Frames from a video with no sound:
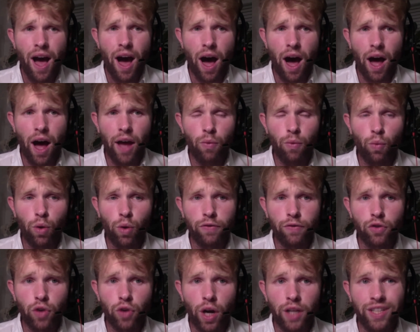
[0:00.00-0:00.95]
I would have
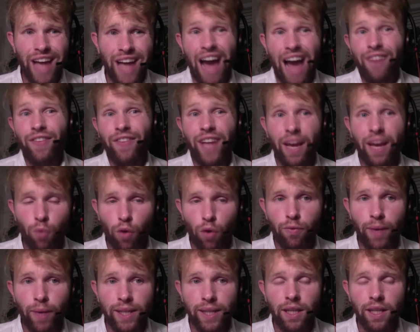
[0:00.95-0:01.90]
tried to advocate more
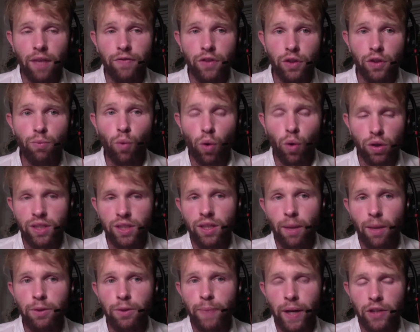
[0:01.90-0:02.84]
for myself to do more
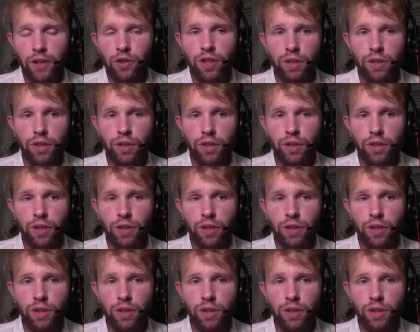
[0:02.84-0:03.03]
subspecialty